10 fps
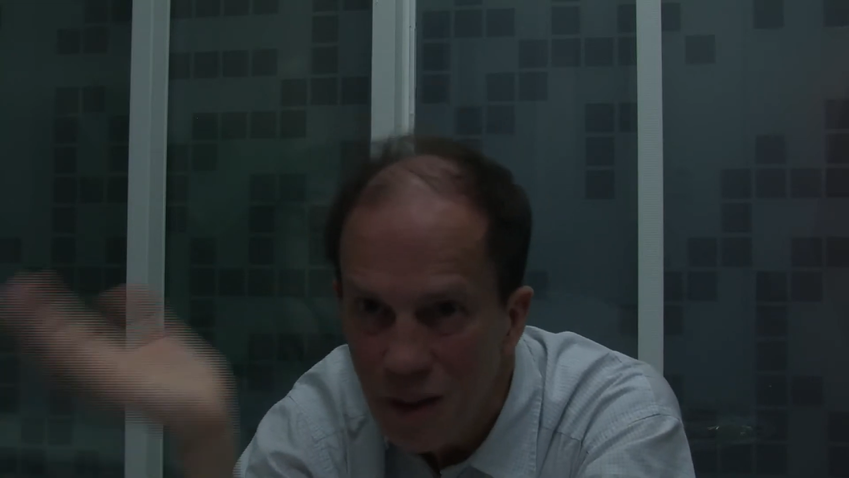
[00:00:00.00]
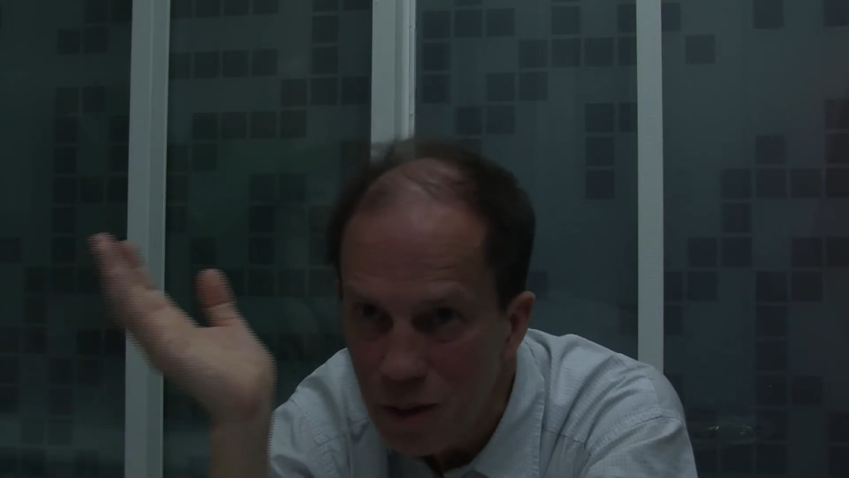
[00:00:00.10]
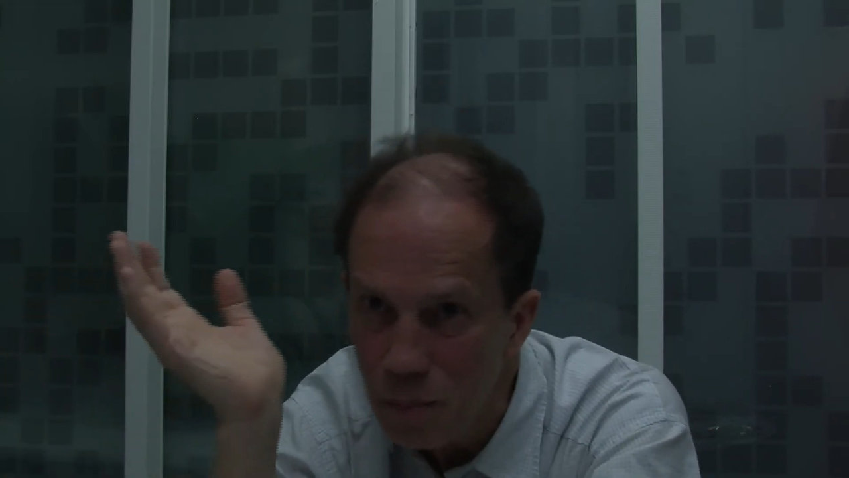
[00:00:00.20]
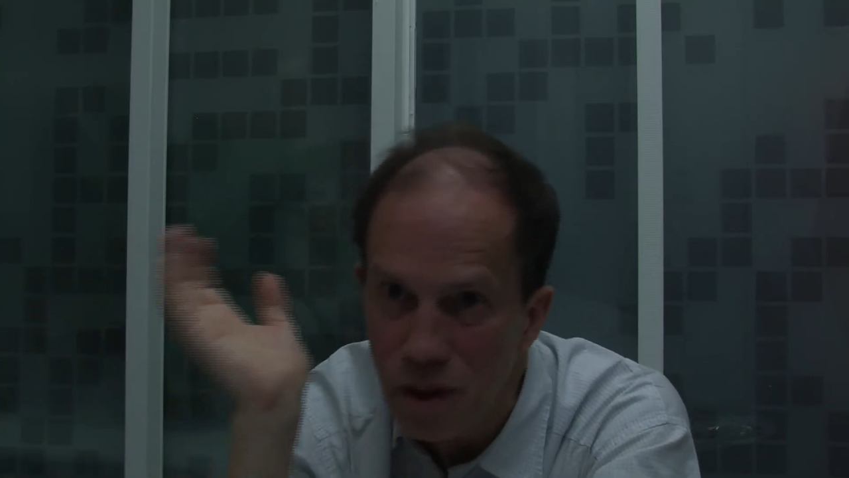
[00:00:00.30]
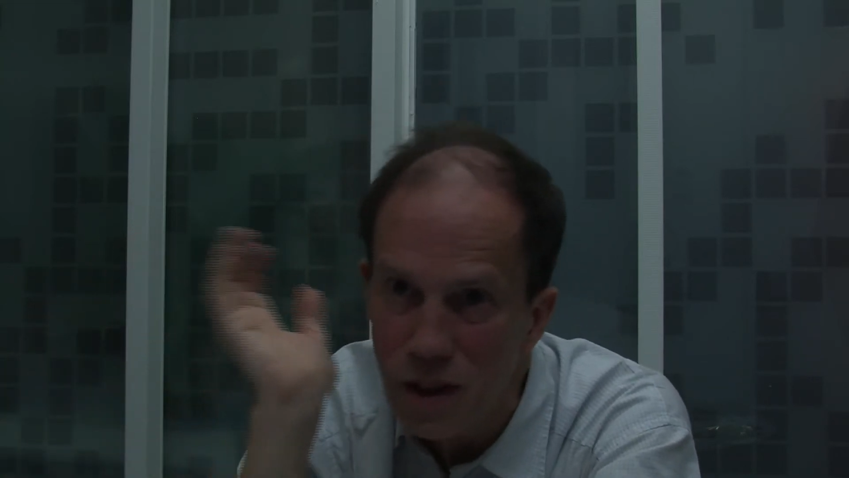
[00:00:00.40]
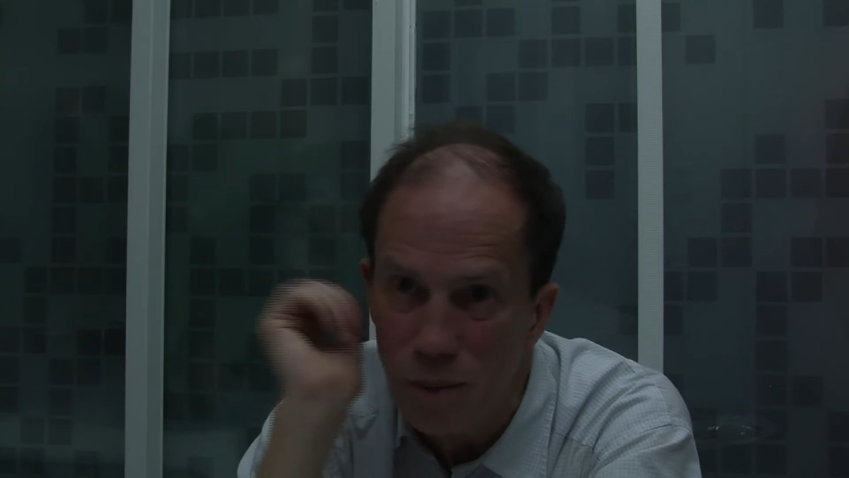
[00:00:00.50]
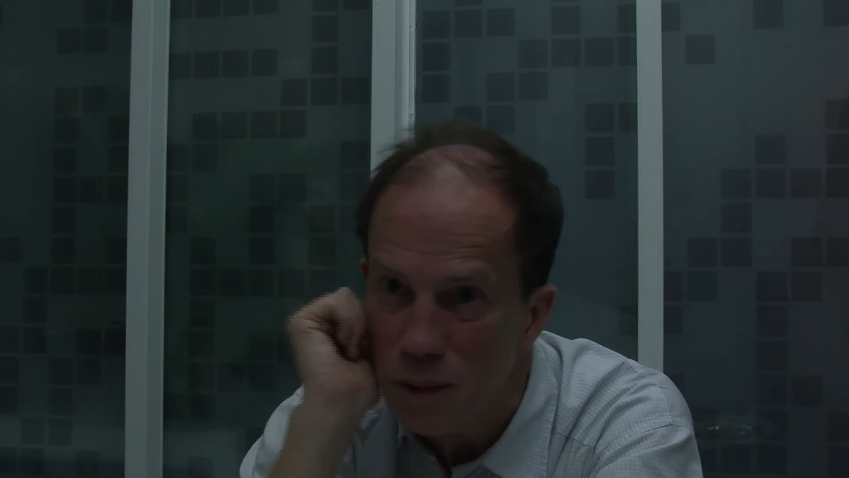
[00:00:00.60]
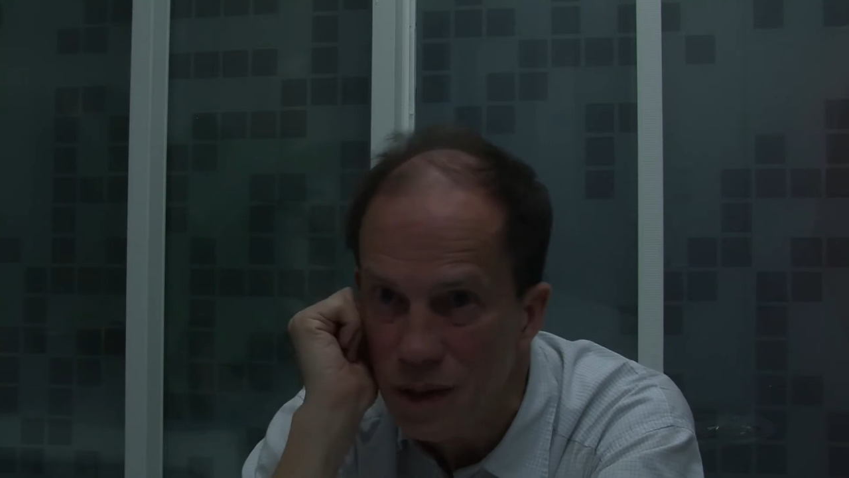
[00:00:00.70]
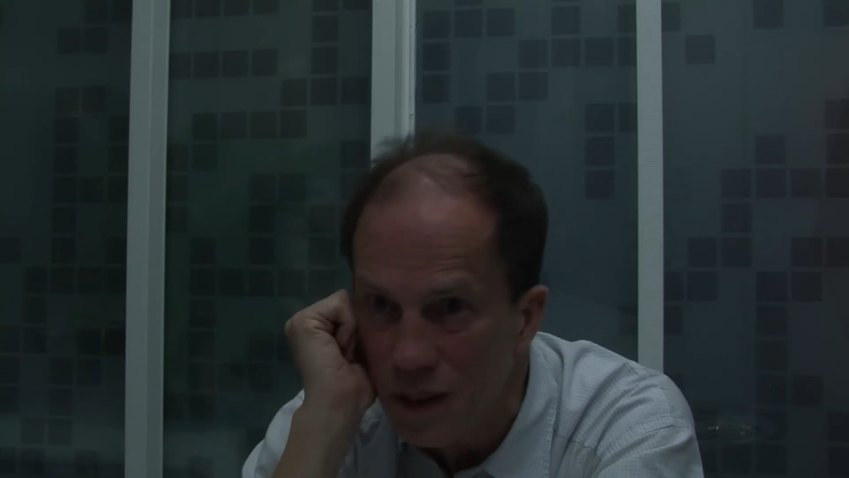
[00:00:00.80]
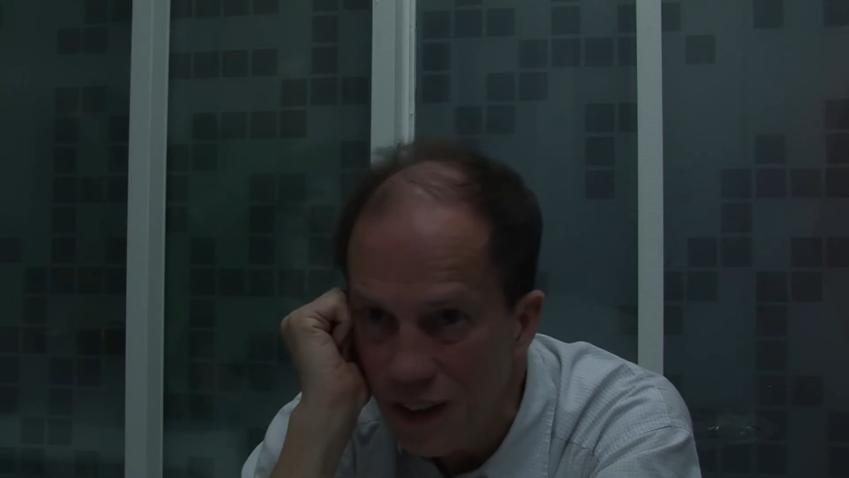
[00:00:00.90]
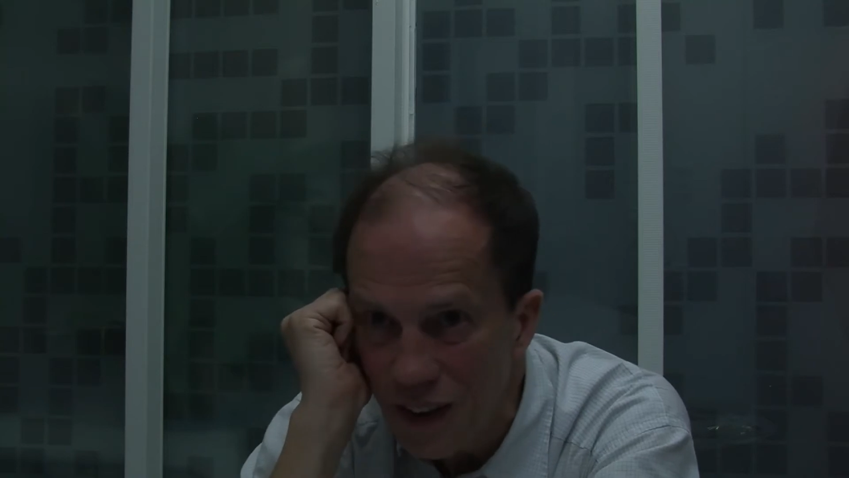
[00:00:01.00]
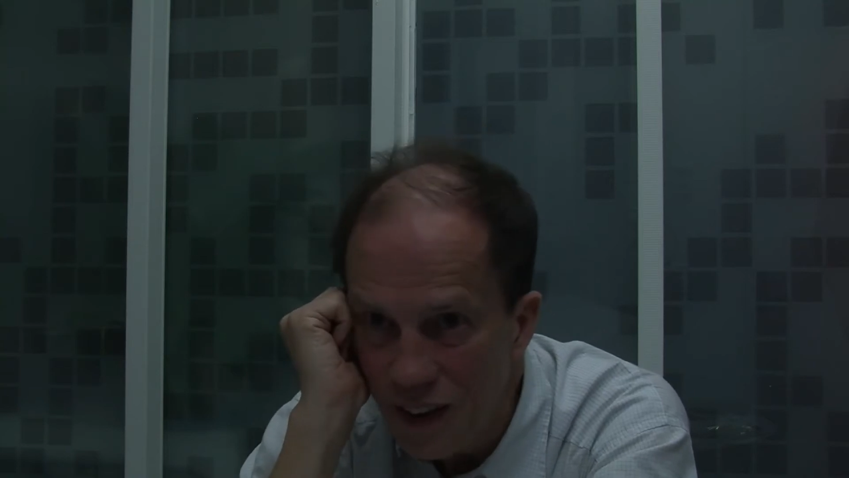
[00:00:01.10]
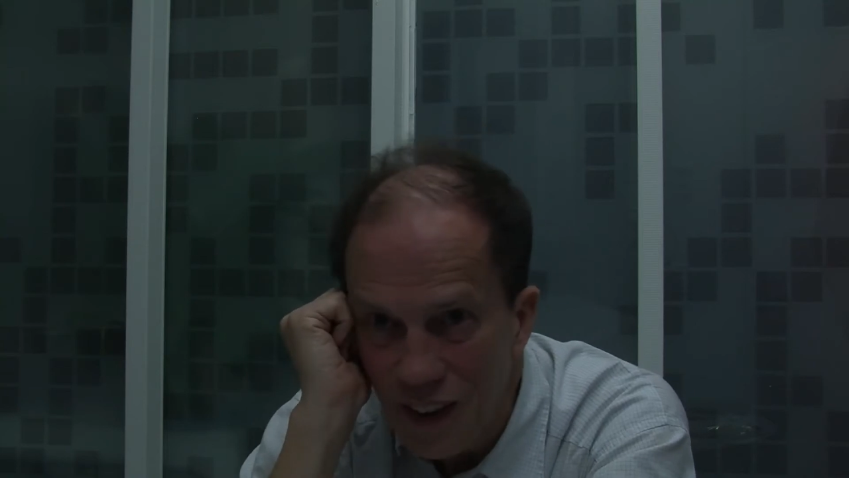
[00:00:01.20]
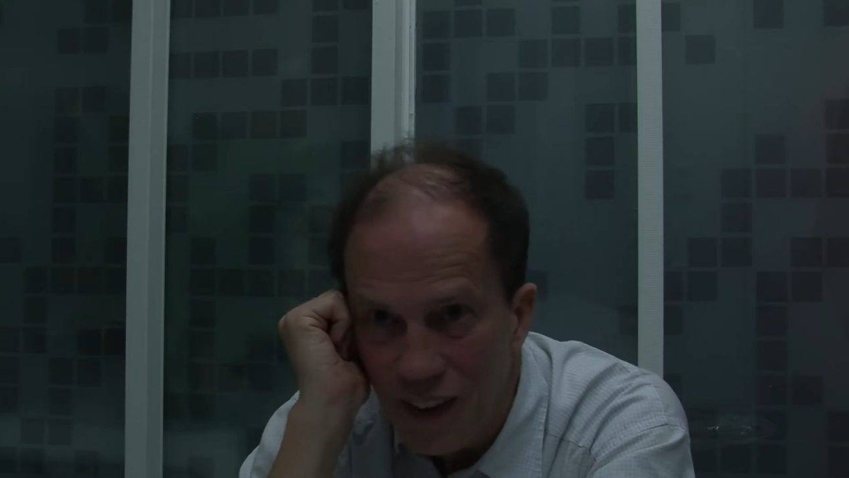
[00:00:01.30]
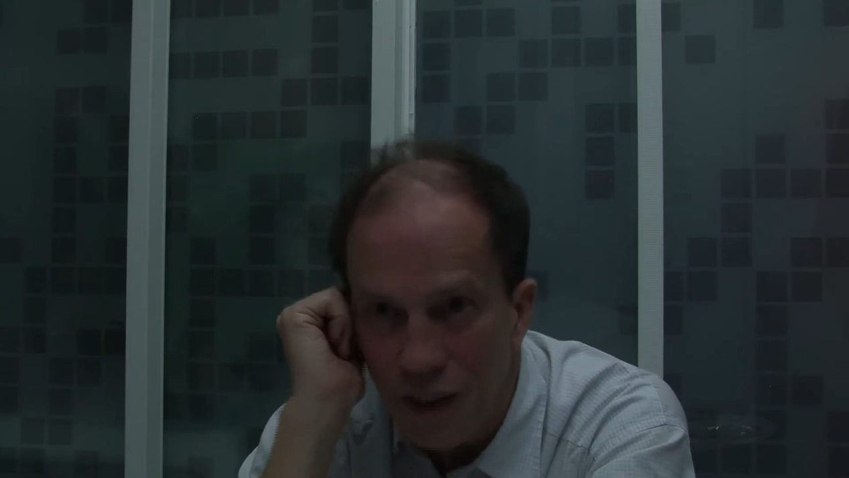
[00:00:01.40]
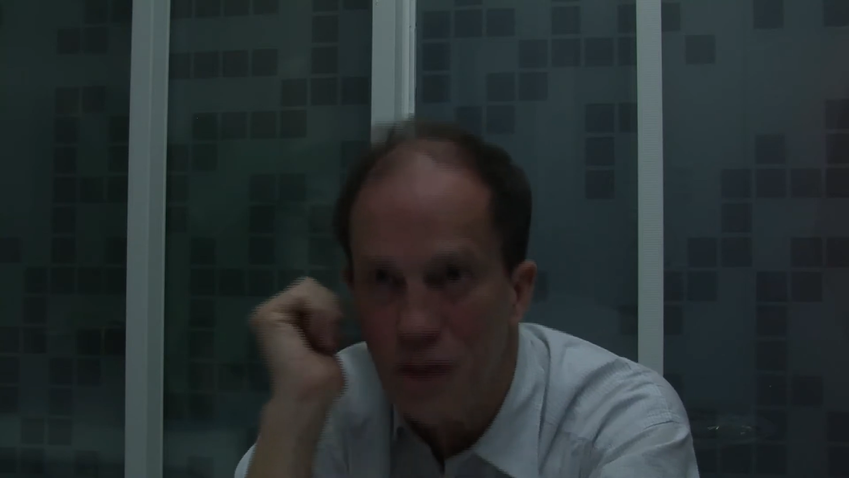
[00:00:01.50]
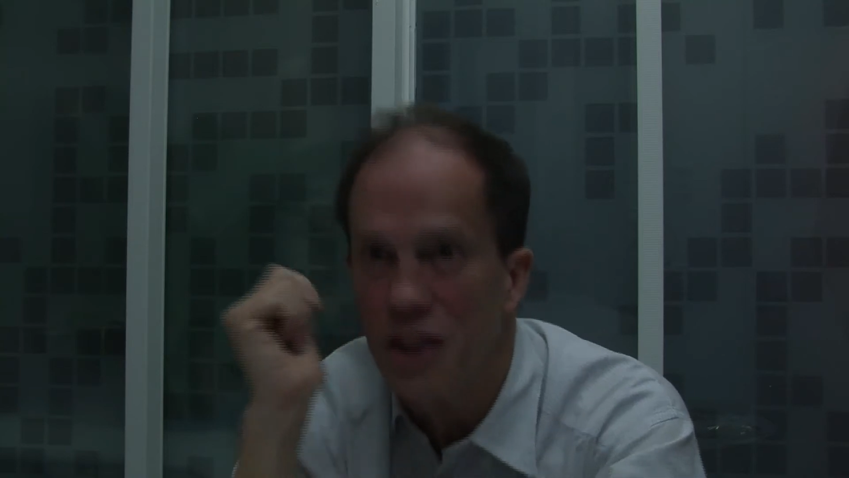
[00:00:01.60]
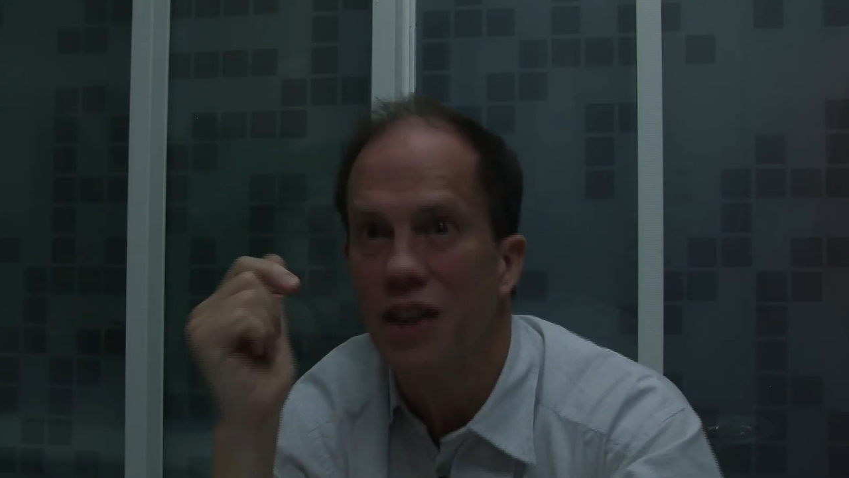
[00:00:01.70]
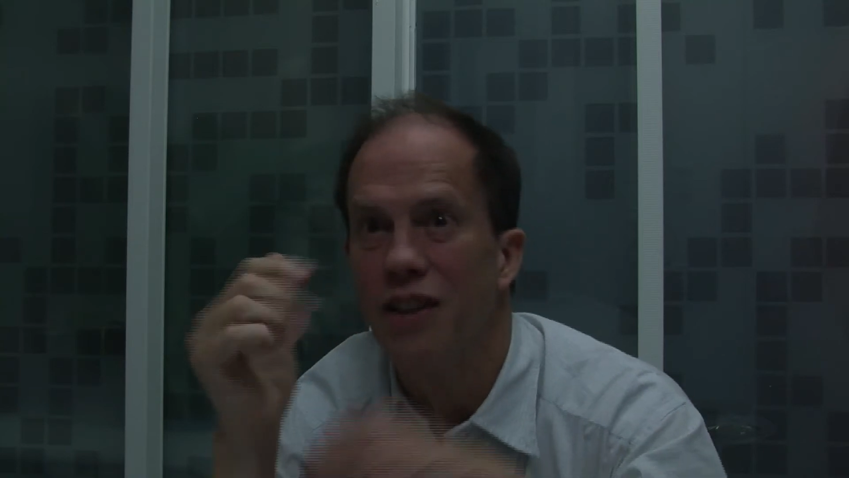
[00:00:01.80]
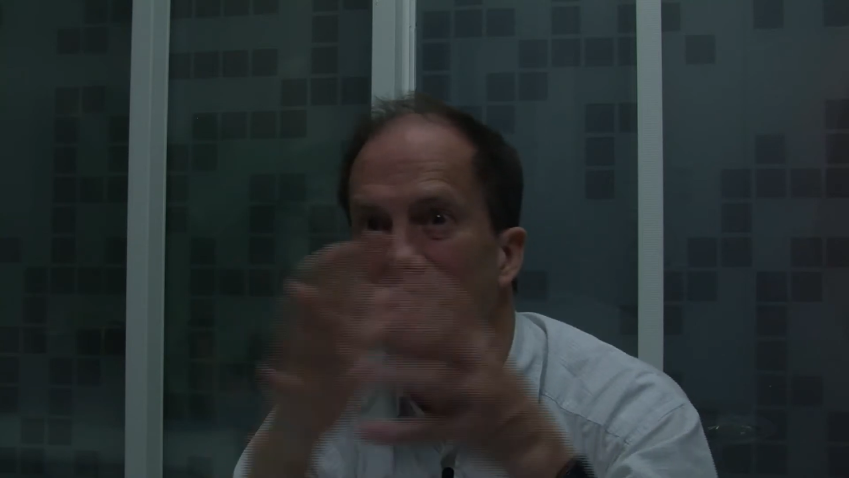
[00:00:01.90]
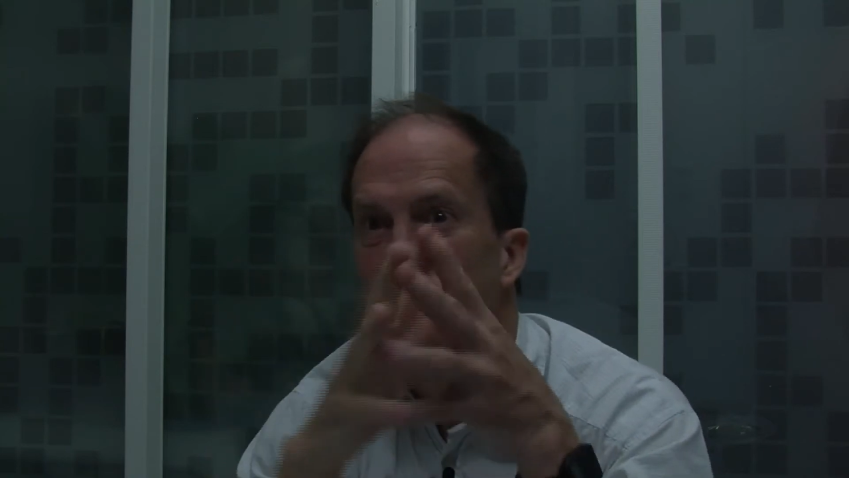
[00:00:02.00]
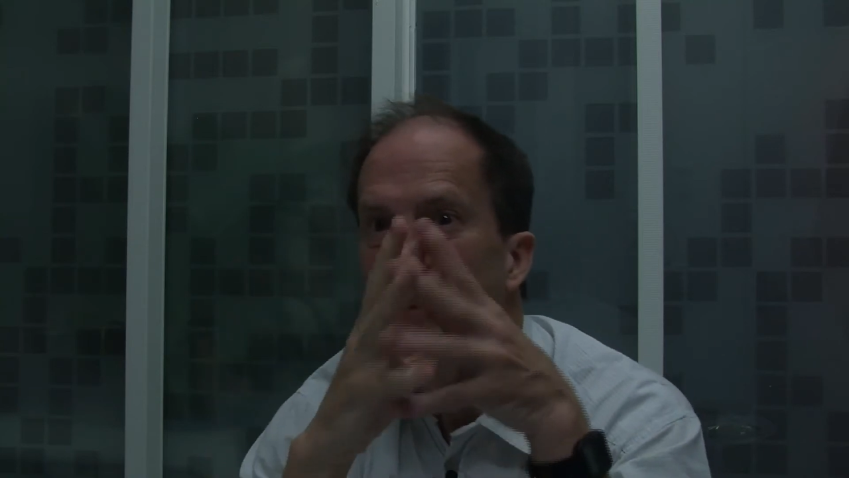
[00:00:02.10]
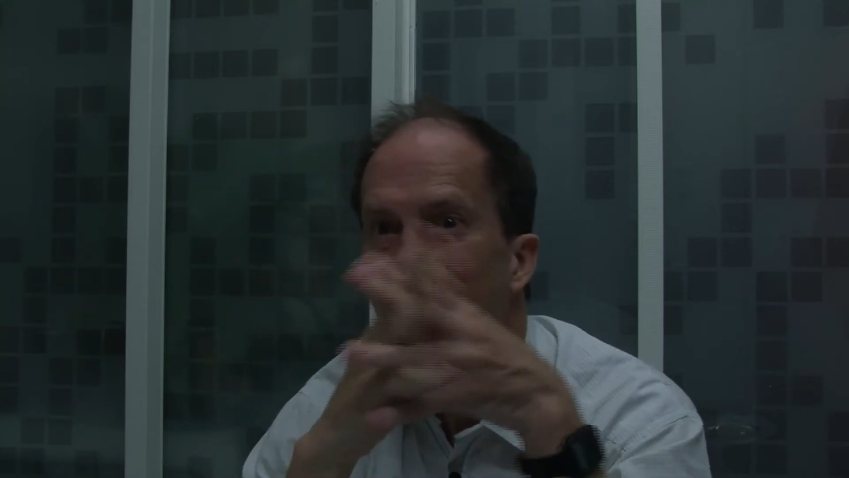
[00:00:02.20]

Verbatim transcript: We breed them, and every day the